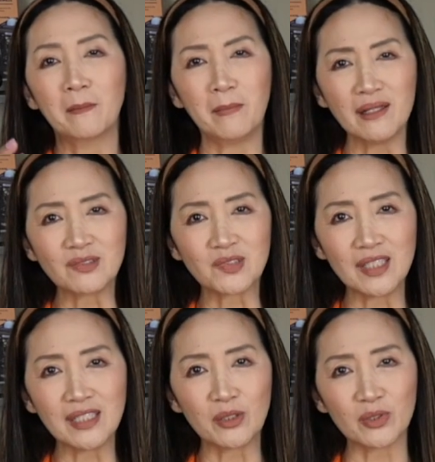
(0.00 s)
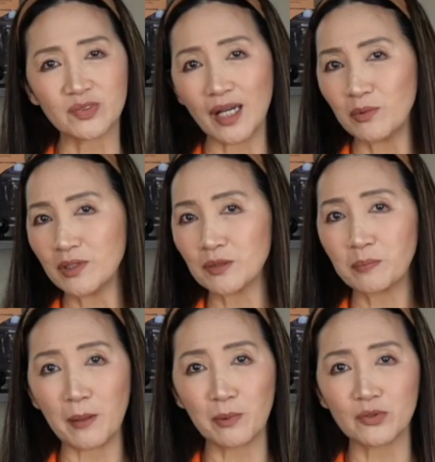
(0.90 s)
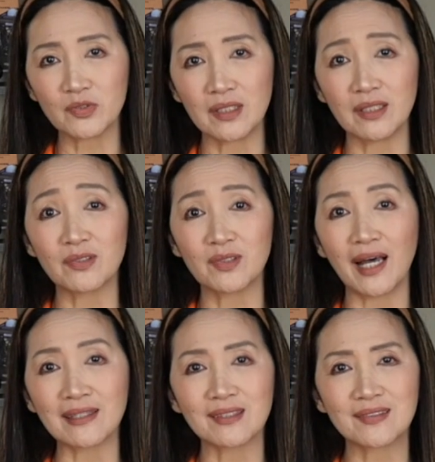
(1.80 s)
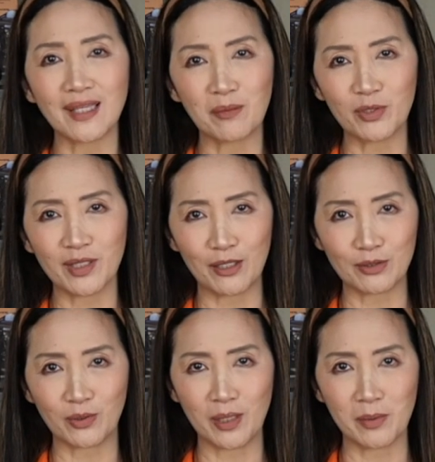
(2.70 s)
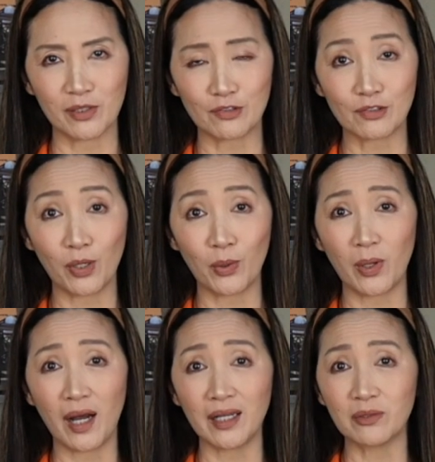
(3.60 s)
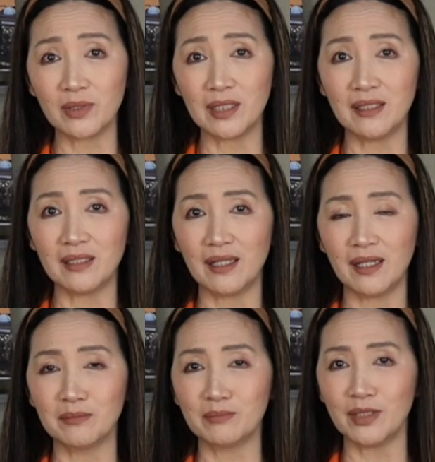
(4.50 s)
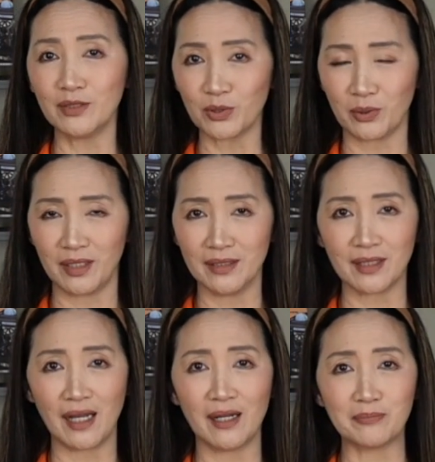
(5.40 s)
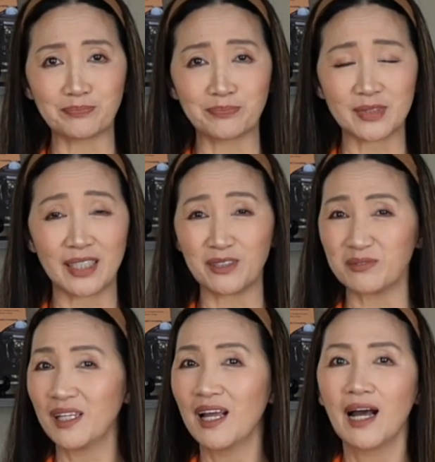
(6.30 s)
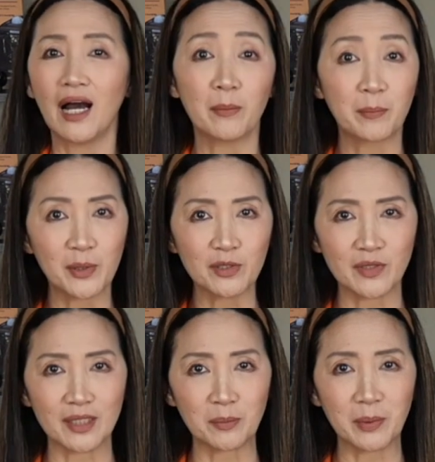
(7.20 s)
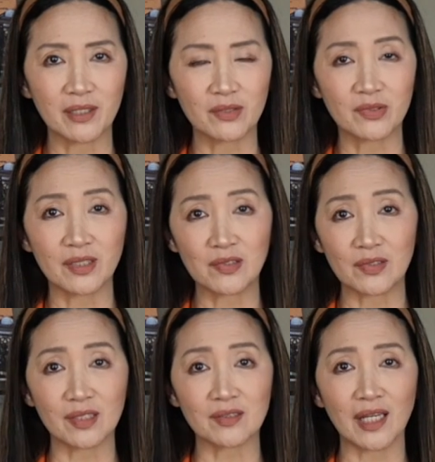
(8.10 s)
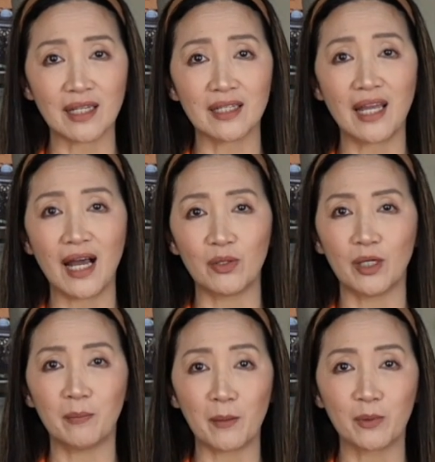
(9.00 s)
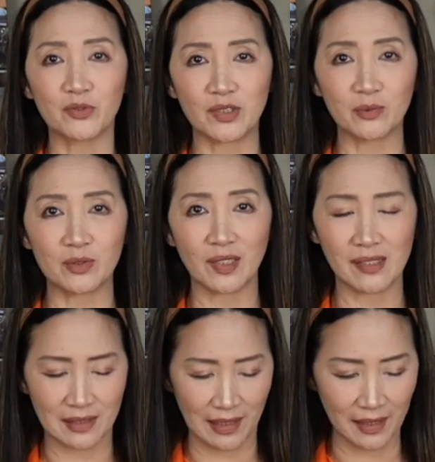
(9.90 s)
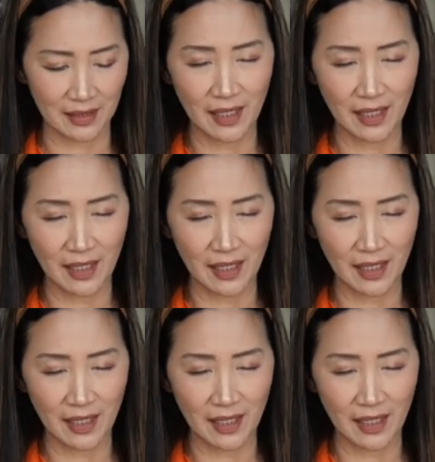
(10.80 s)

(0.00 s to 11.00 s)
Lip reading: milk tea or Taiwanese bubble tea is not the same without creamer. So I really am into it, kind of approve it because this is exactly how a bubble tea would taste like.